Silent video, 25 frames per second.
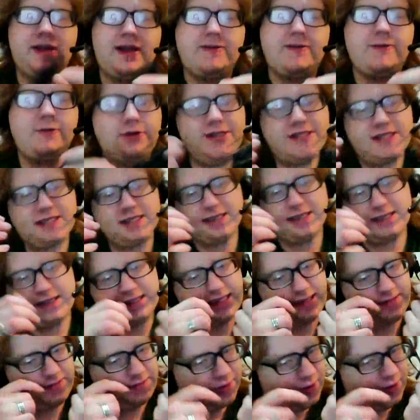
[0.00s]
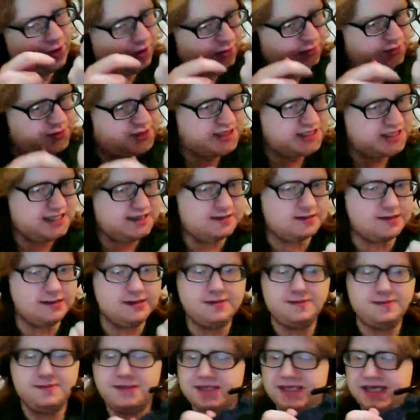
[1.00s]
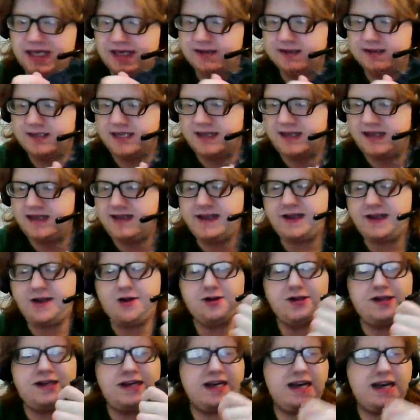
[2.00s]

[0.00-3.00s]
Like, for instance, Cold Steel sells, I think they call it a